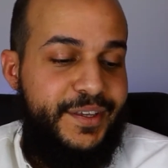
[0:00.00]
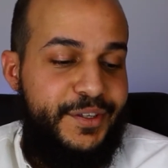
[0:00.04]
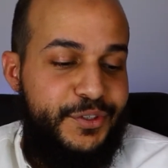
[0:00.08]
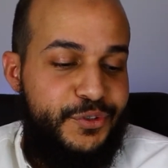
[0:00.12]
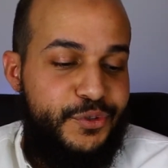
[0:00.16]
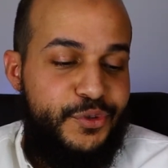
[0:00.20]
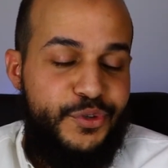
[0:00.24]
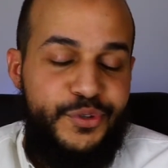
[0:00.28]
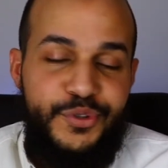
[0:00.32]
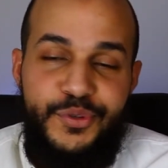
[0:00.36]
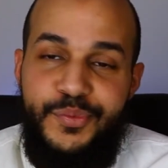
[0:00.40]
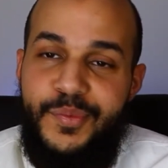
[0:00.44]

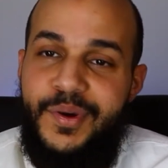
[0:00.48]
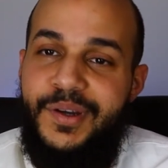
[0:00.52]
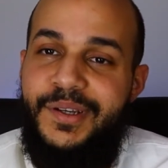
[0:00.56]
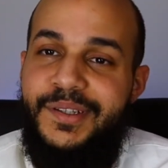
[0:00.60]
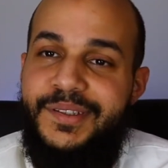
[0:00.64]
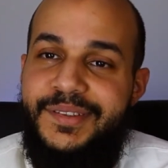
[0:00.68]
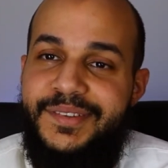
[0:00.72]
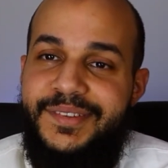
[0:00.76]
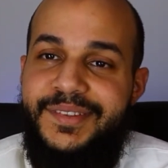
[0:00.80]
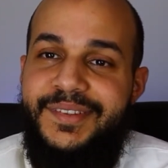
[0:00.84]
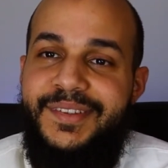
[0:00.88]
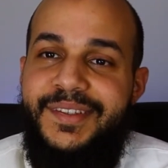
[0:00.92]
you
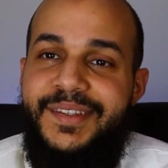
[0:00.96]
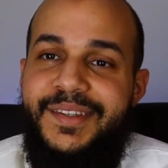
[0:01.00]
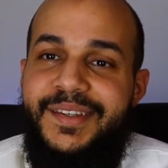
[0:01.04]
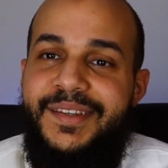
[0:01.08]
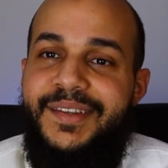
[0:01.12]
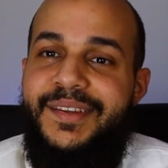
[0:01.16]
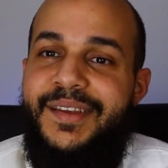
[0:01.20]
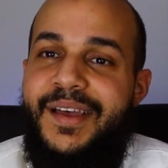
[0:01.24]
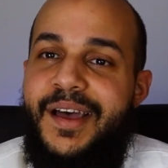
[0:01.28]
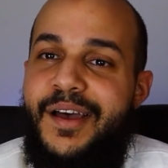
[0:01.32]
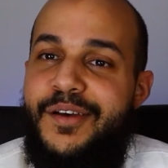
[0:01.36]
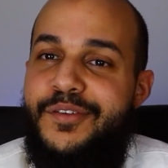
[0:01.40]
might
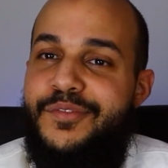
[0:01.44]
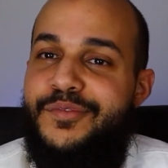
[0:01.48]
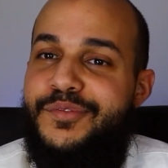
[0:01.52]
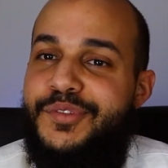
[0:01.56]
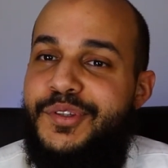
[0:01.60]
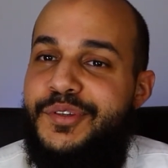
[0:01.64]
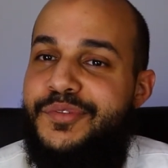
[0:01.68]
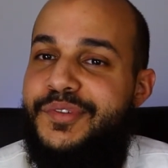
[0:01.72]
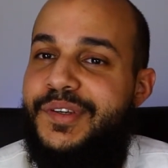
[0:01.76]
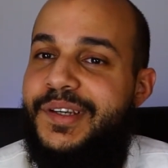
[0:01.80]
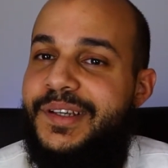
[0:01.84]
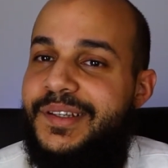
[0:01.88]
have
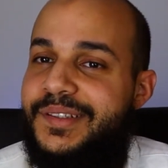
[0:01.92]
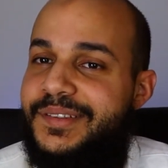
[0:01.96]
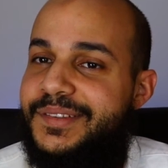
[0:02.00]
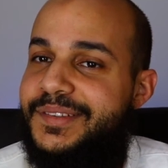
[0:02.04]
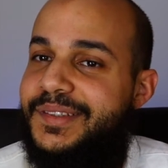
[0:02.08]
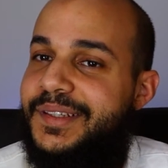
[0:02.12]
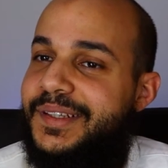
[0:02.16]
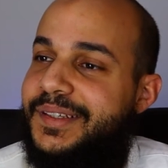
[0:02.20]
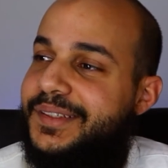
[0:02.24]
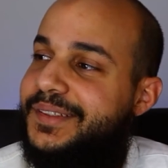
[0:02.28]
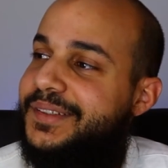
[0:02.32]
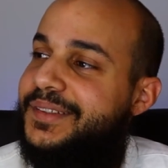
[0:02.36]
difficulties
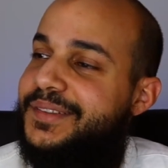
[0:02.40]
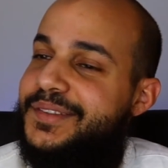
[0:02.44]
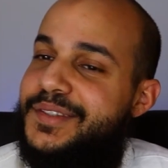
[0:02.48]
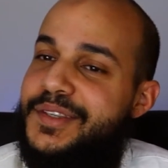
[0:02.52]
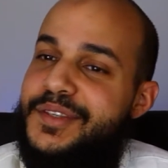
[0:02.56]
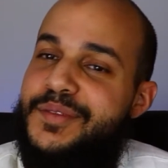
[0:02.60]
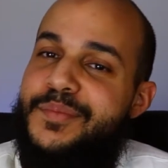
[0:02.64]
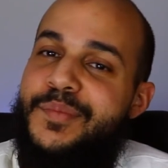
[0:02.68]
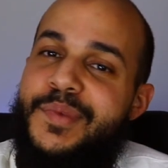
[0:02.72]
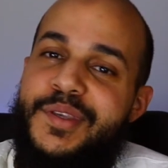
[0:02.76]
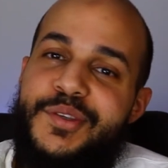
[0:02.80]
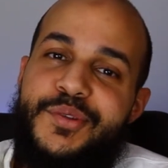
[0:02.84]
like
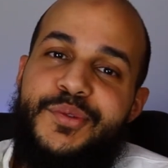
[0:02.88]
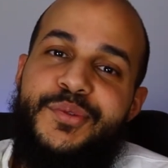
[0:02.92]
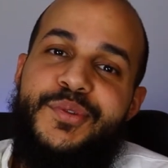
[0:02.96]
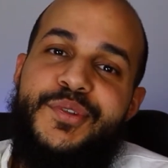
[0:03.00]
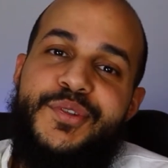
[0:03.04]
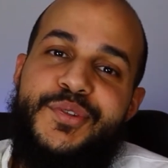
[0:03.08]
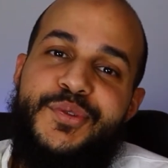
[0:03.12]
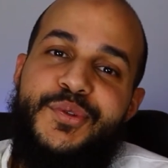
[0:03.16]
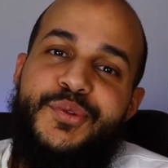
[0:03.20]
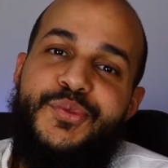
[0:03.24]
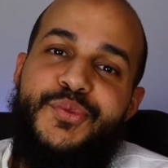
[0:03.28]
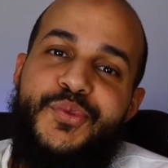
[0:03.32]
this method
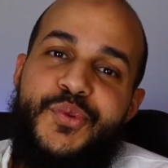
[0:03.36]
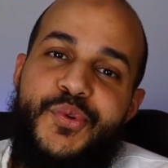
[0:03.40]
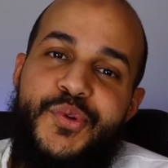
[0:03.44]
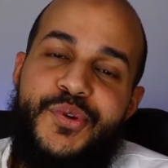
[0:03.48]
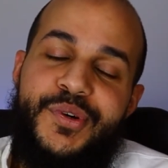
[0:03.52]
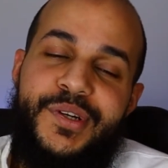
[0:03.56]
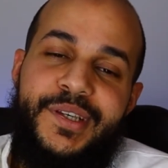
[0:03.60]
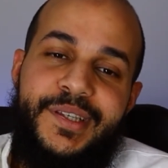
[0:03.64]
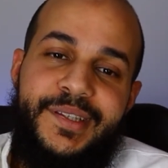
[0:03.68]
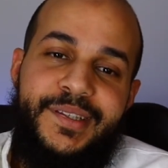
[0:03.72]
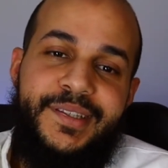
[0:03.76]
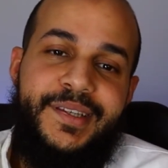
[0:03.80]
is not
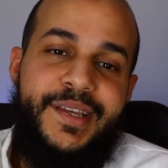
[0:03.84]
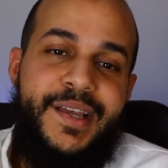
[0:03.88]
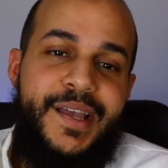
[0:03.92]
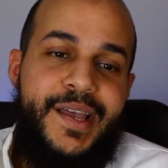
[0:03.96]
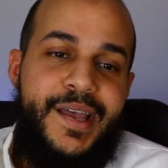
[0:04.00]
working,